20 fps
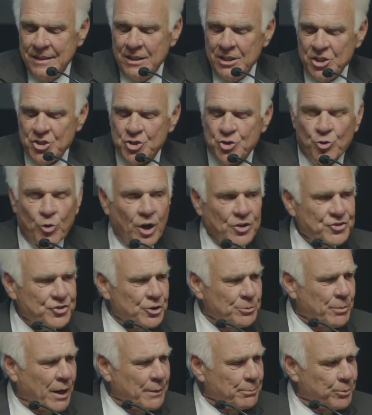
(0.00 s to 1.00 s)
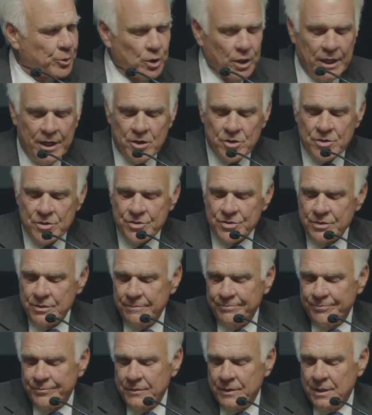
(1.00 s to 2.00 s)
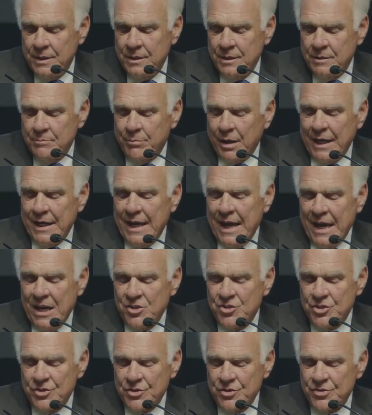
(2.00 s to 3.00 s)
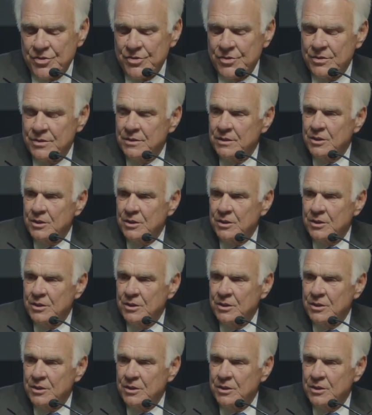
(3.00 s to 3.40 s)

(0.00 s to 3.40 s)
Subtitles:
He's trusted by players, by agents,